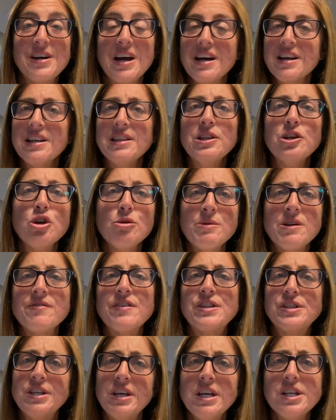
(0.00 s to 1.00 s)
Got a little bit of
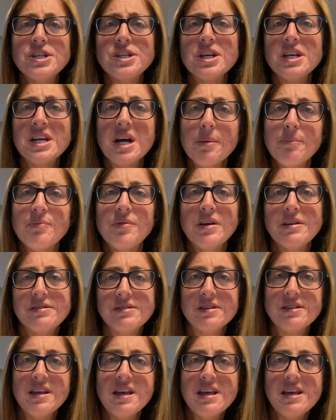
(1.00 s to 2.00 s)
a teaching update
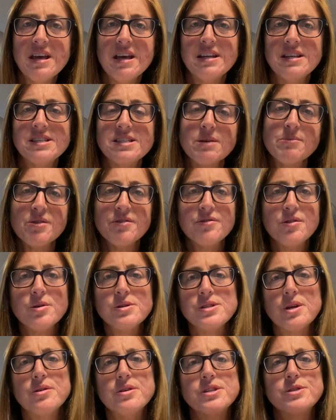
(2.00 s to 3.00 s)
today, and some of
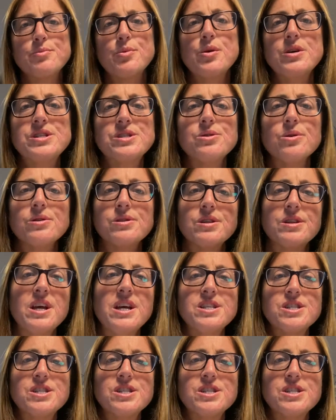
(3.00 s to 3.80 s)
those are inspirational today.